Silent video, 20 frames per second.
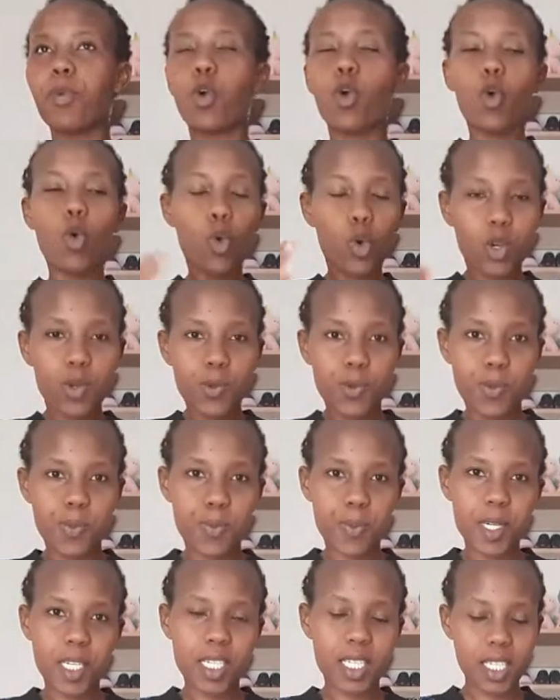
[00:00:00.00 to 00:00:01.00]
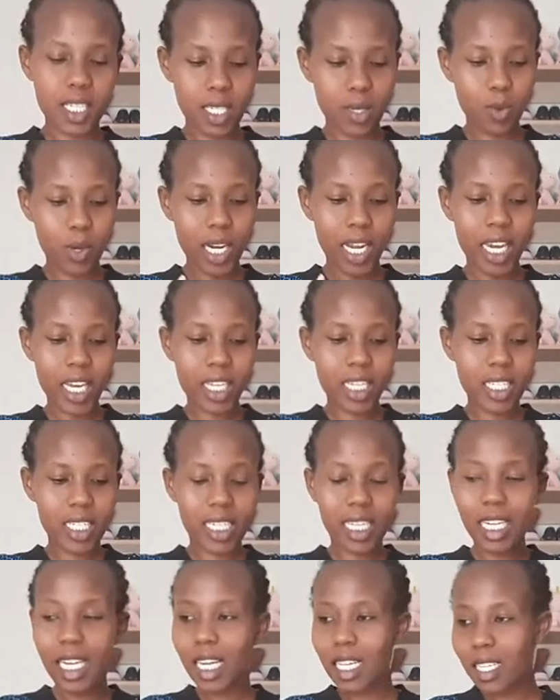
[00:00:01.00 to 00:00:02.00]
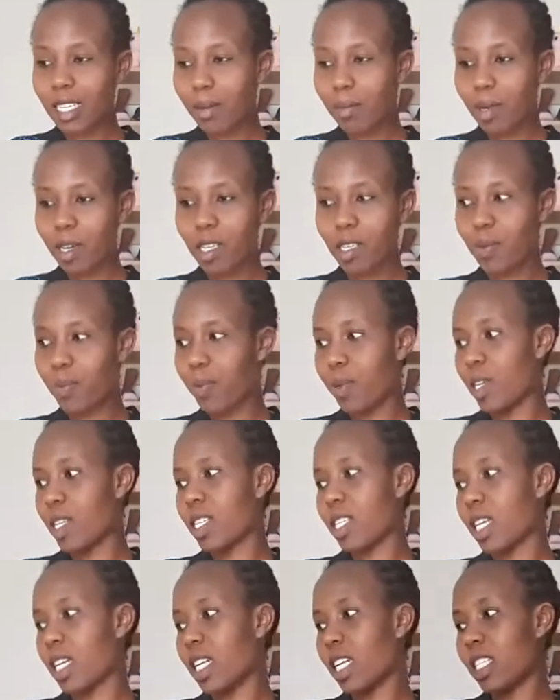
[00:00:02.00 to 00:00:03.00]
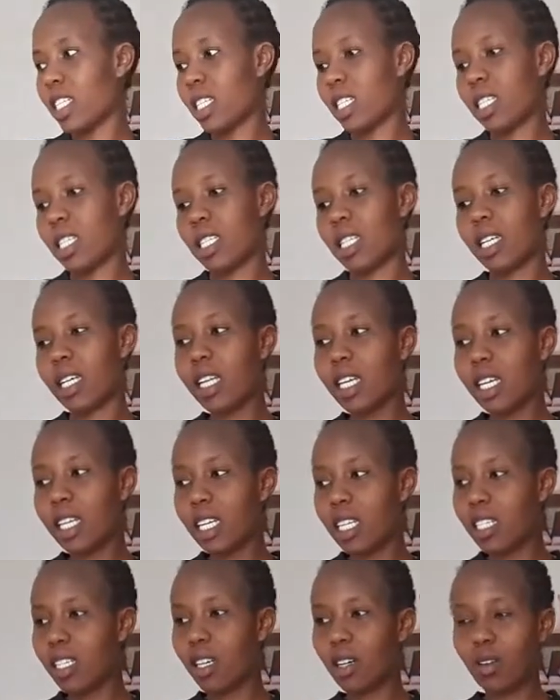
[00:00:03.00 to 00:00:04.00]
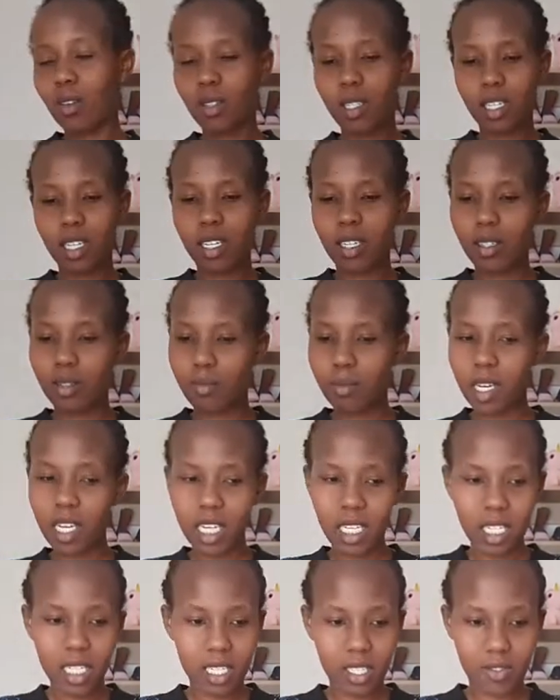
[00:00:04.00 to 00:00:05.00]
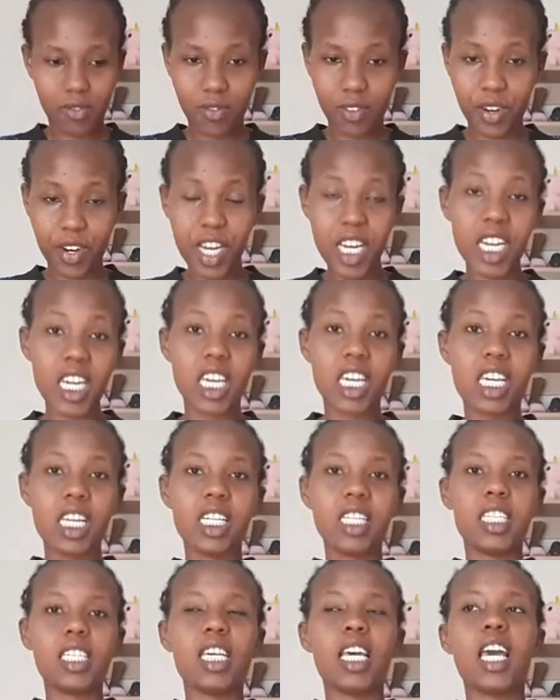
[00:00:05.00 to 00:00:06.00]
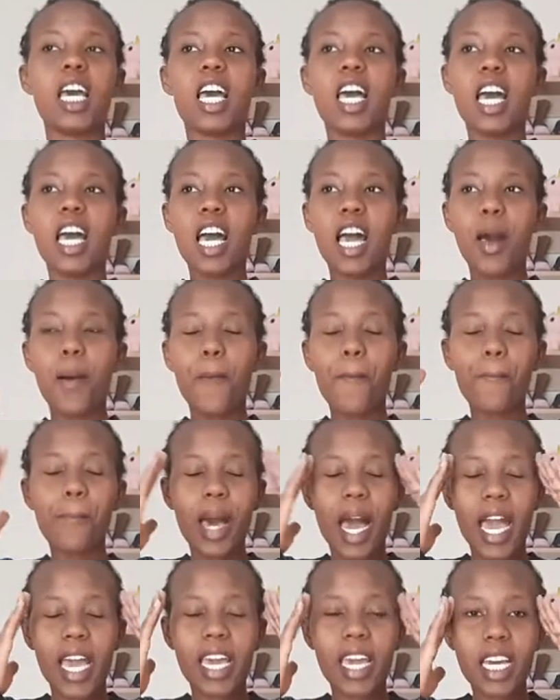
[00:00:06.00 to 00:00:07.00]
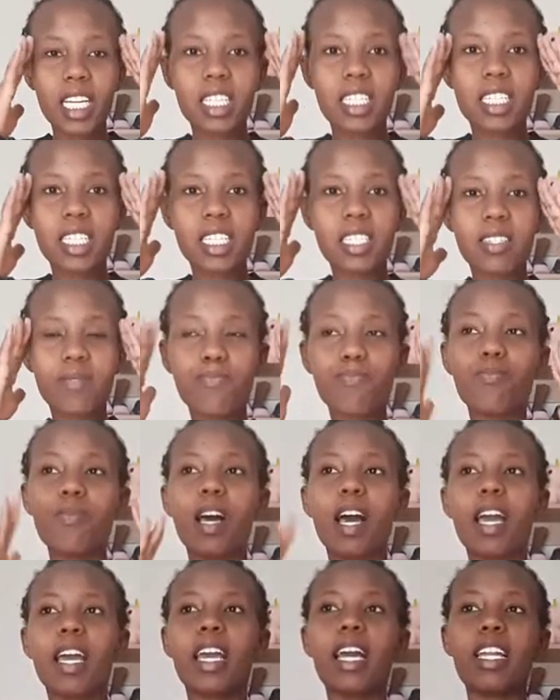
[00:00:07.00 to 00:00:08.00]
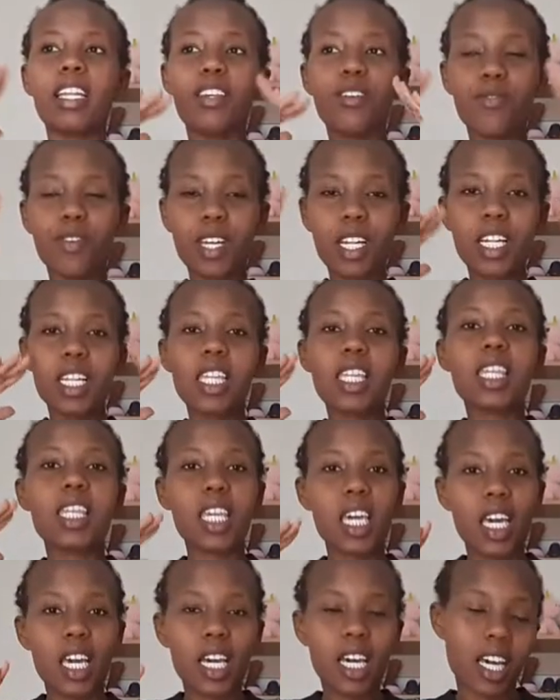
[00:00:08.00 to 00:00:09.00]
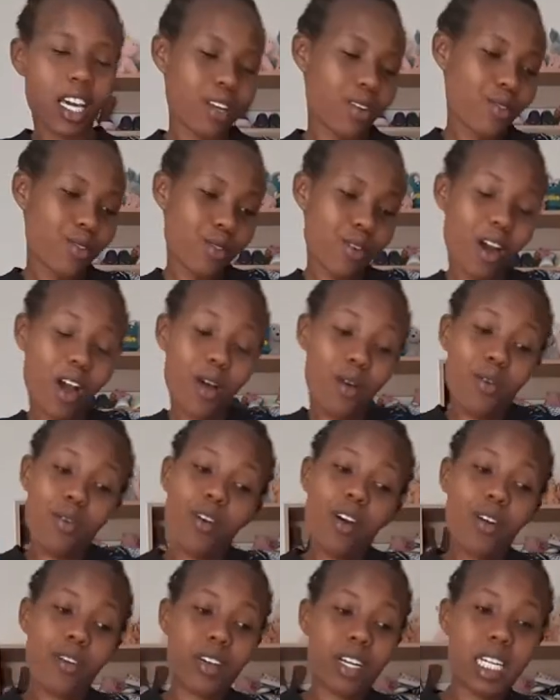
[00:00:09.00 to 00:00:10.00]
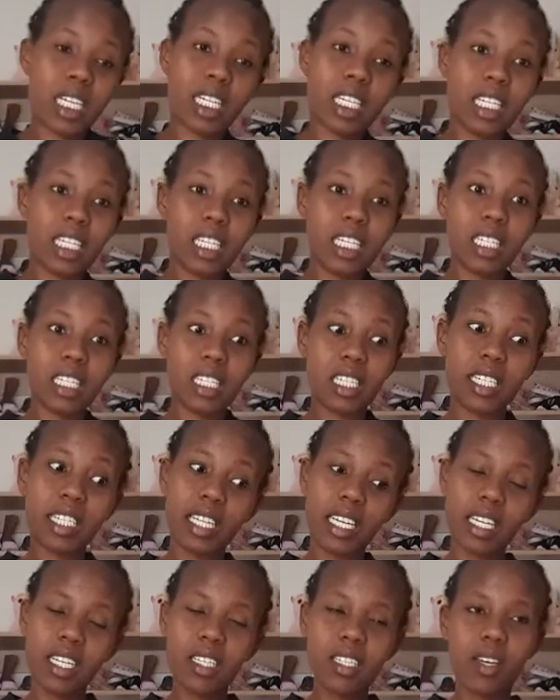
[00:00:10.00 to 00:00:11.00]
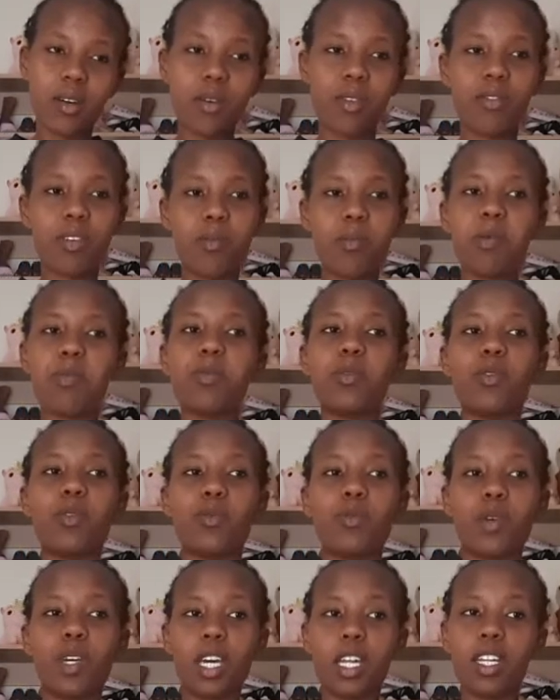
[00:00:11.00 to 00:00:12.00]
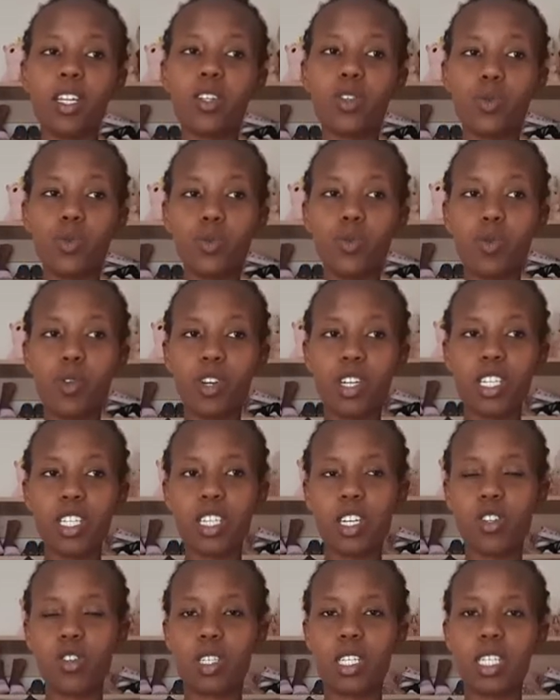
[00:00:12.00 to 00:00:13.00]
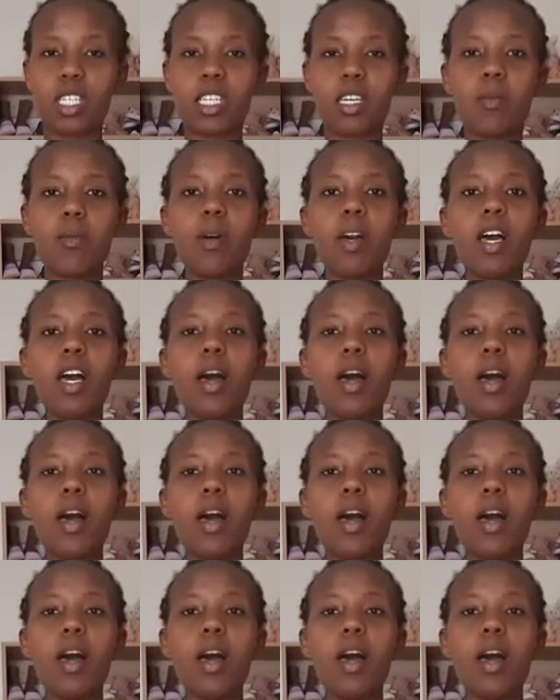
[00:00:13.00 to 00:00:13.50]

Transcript: good space. When I declutter my space and I just clean it out and make it very neat, I can even think. I don't know how it relates, however, maybe we can do more research on the scene.